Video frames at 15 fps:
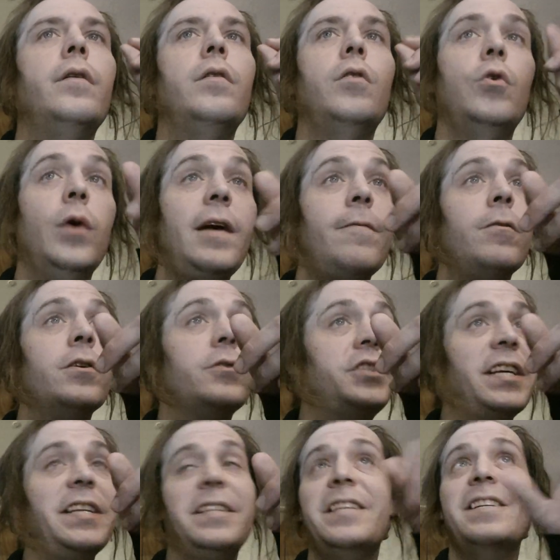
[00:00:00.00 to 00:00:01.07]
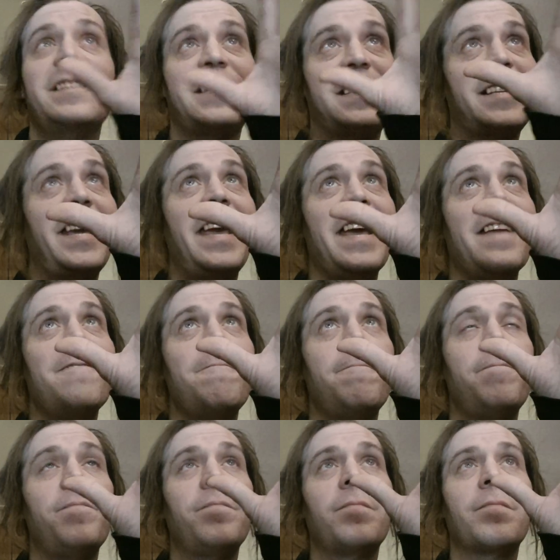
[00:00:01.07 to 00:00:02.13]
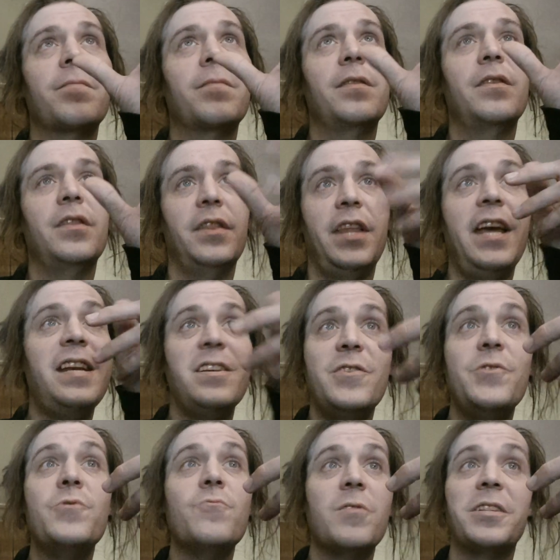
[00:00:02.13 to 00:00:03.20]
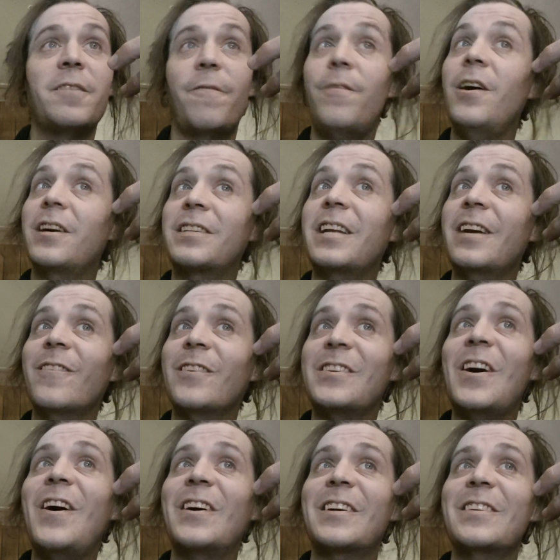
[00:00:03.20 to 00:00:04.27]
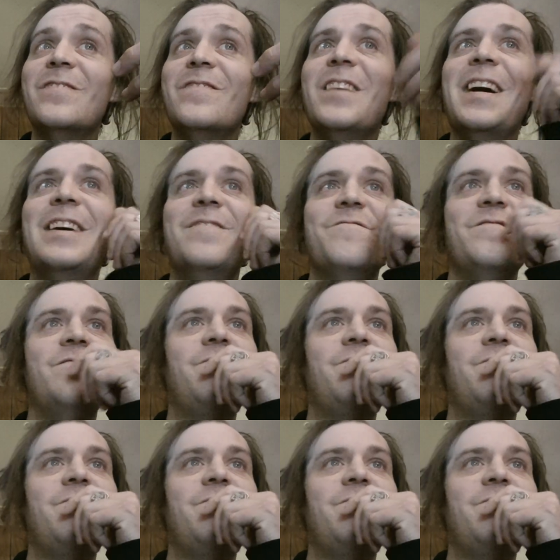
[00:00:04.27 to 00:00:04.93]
whoever did this skit, they knew what the fuck they were talking about.